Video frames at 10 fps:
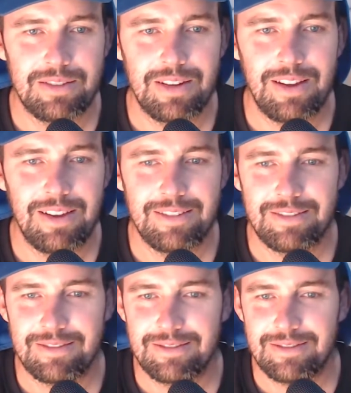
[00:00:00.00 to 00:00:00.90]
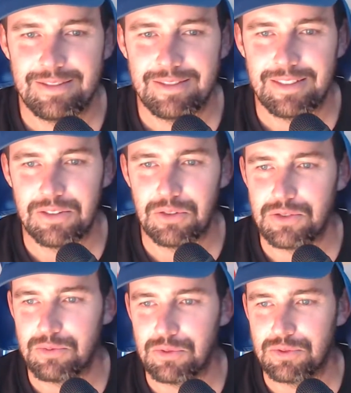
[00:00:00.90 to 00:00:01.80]
today, and I've got
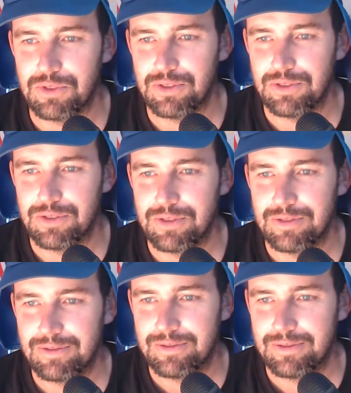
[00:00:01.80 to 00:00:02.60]
some good news.